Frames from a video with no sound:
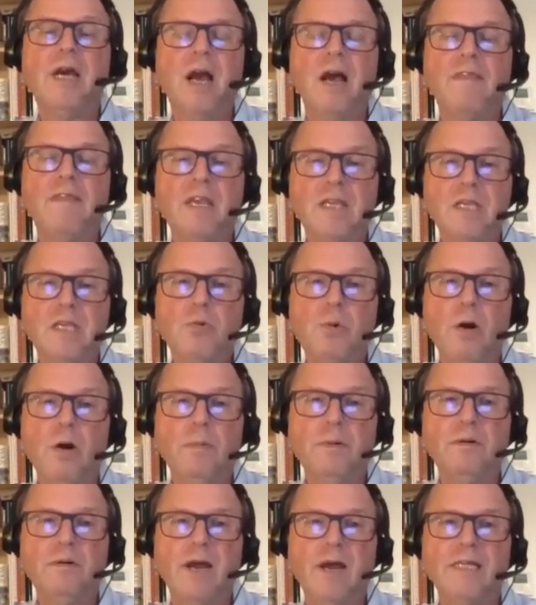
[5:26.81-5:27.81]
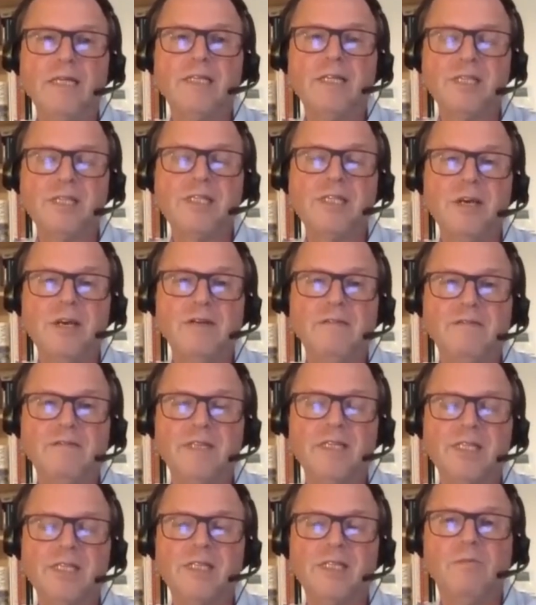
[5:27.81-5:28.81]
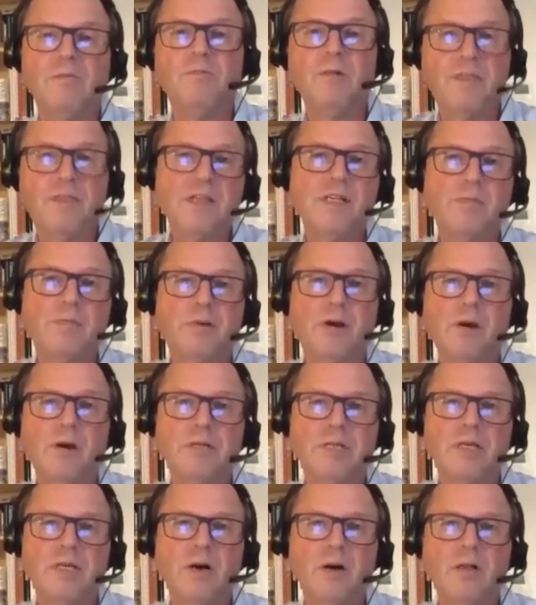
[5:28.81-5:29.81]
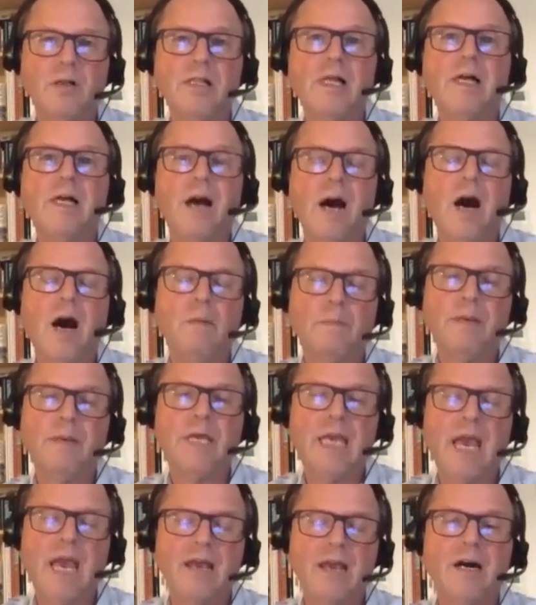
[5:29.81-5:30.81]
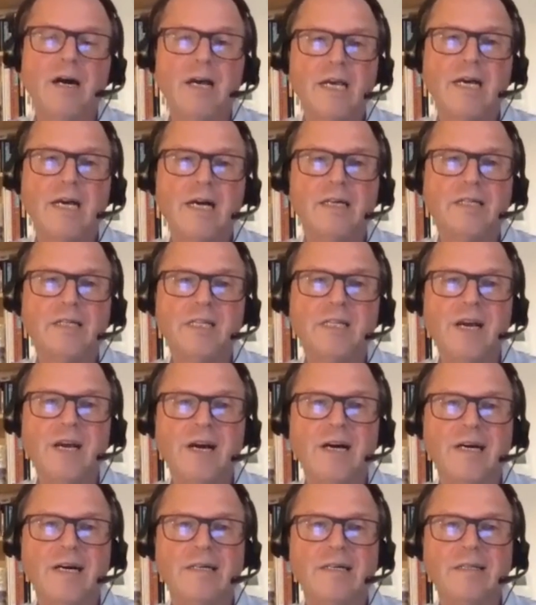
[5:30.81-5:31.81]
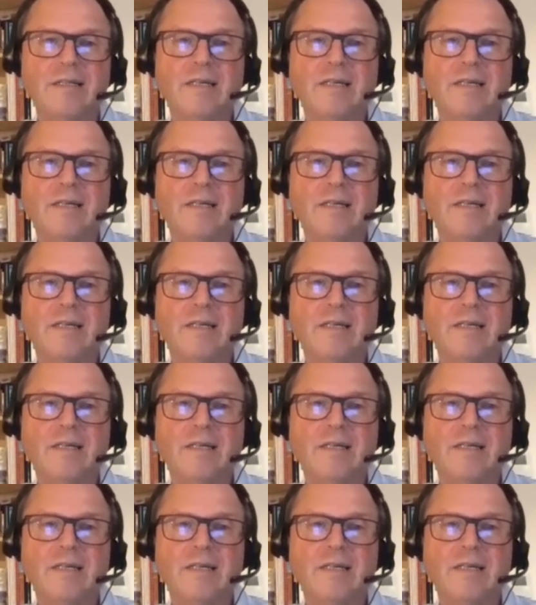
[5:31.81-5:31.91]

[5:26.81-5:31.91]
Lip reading: and then you operate a service with this protocol, RPKI RTR.